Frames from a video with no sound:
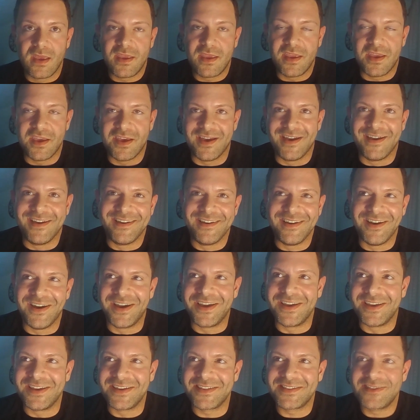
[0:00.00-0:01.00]
Yeah,
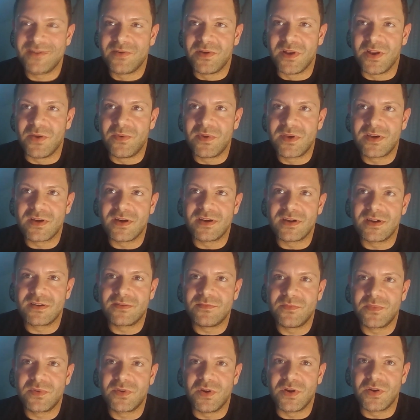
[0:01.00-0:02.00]
but look, we got
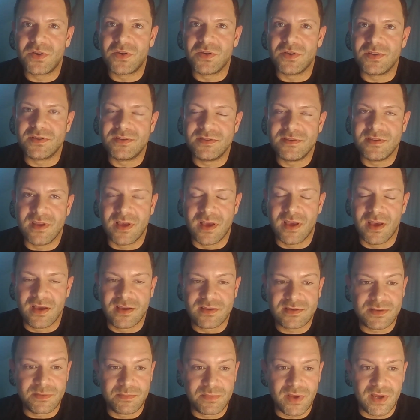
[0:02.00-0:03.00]
a good
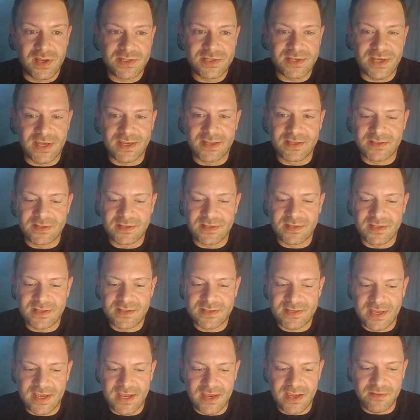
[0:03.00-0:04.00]
supply chain
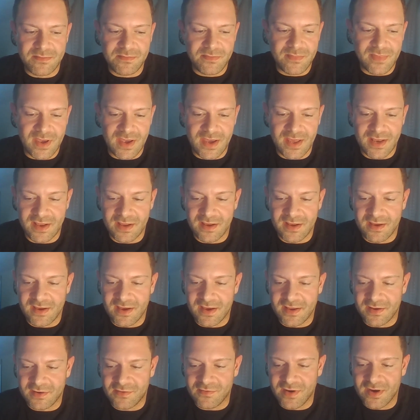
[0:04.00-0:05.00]
team and
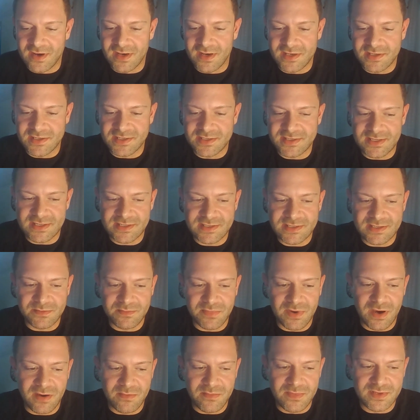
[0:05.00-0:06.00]
a great logistics
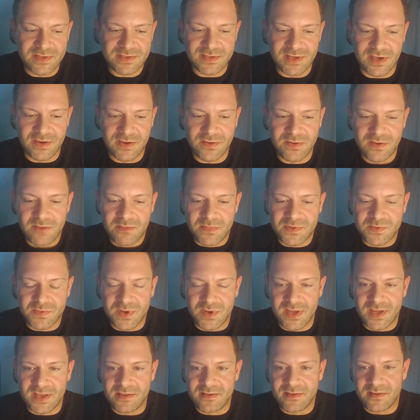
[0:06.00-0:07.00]
department. So
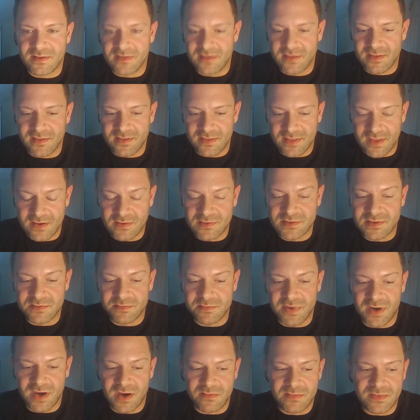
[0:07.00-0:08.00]
between those
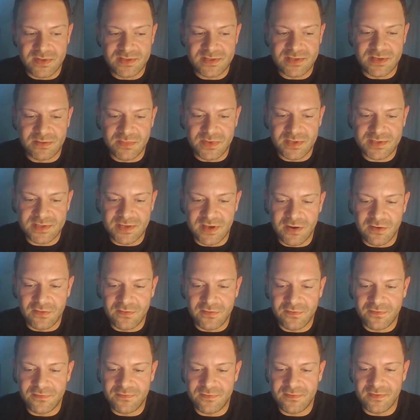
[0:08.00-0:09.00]
departments and
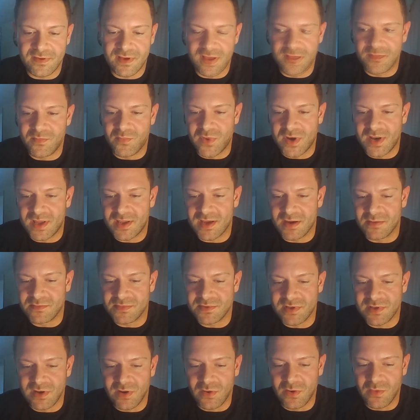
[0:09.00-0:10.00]
myself, when it
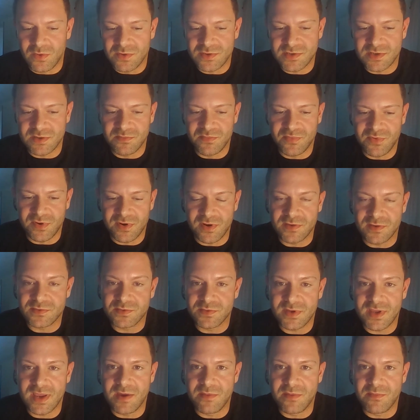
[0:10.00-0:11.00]
comes to launching products
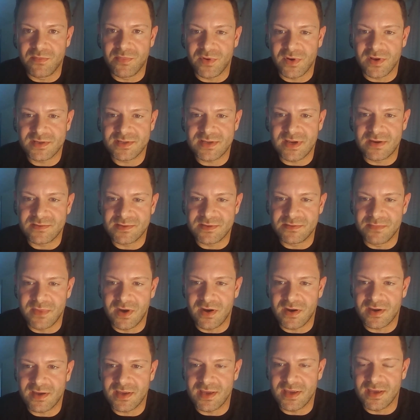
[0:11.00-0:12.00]
or getting products out to
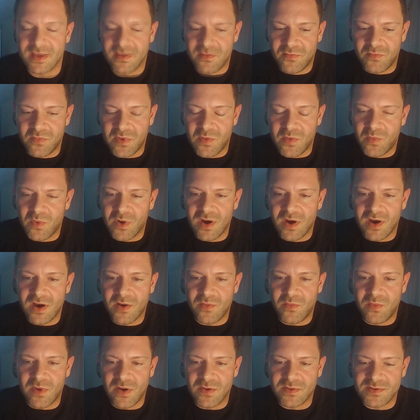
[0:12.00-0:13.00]
market, we
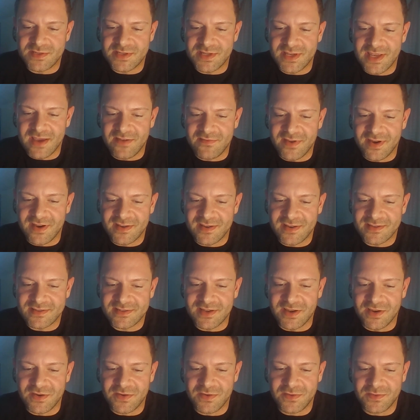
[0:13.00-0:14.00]
work well together.
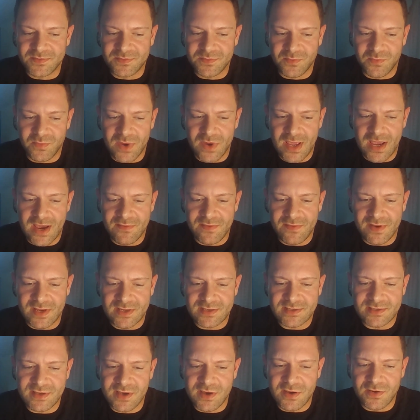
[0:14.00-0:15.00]
So we have an
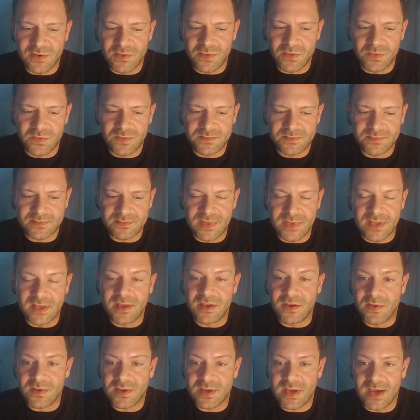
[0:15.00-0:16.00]
external in
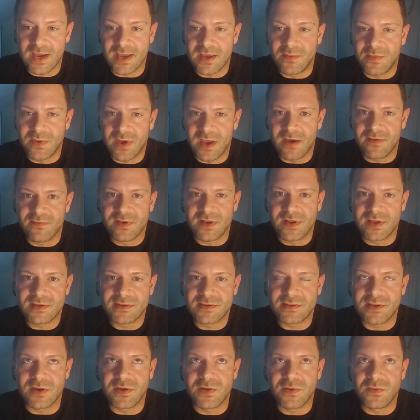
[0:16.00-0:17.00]
the UK. We have an
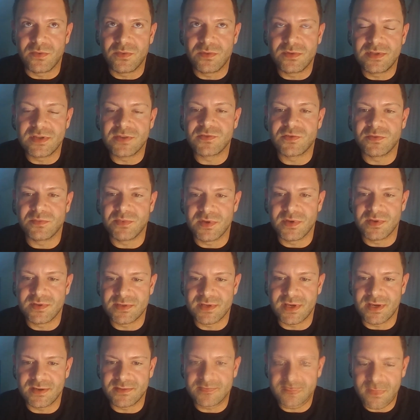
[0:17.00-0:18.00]
external
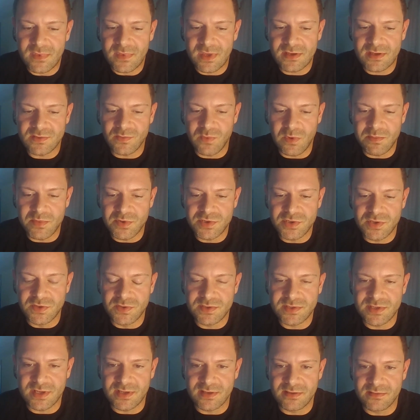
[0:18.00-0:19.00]
distributor that we
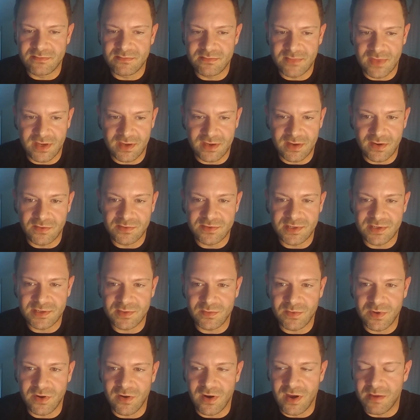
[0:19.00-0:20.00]
produce in
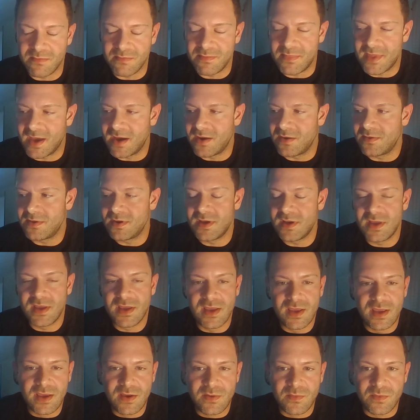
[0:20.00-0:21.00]
Colchester, where I am now.
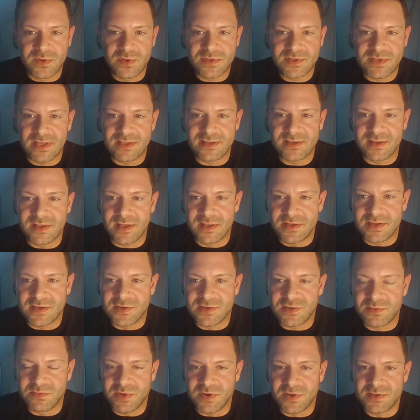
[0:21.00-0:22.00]
We send to the
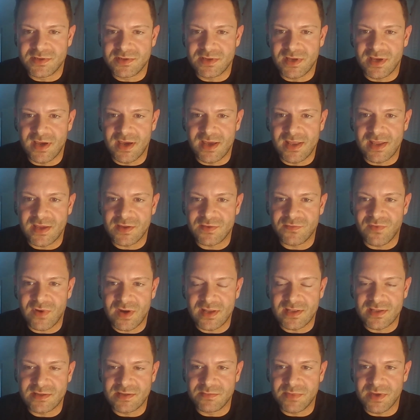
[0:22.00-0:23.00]
distributor, and that's
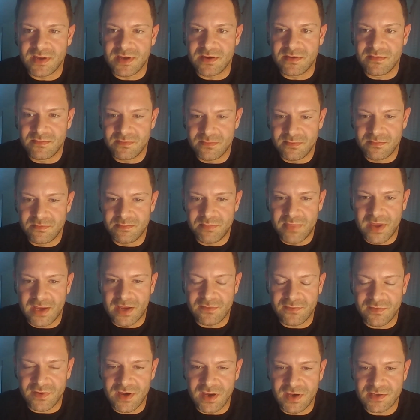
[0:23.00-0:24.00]
ready to be
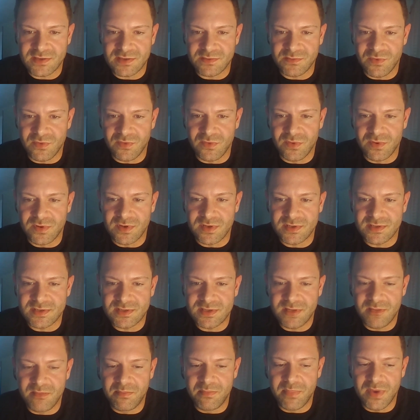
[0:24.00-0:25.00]
picked for customer
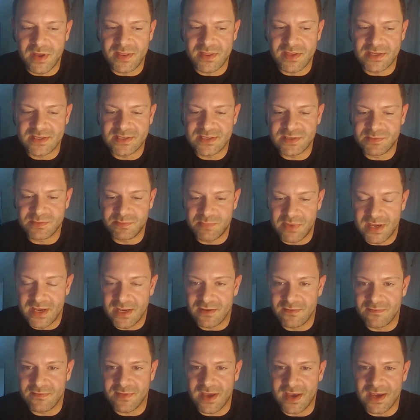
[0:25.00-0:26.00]
orders. But the
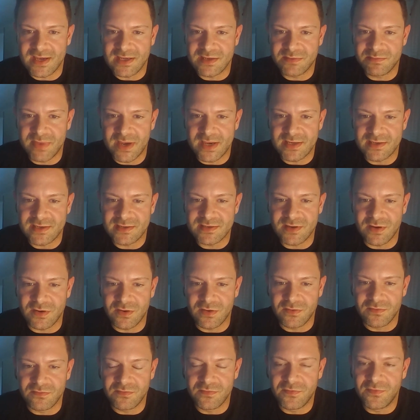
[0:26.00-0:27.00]
speed of that is based
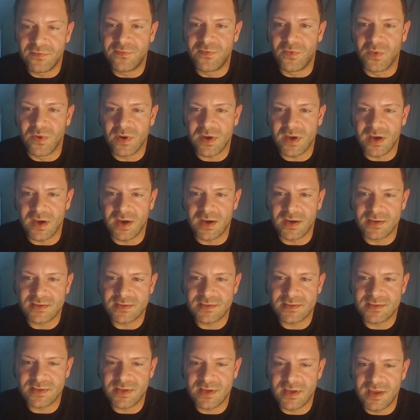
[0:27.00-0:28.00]
on
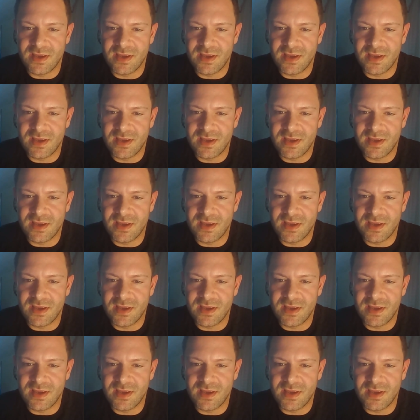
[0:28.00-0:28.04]
forecast.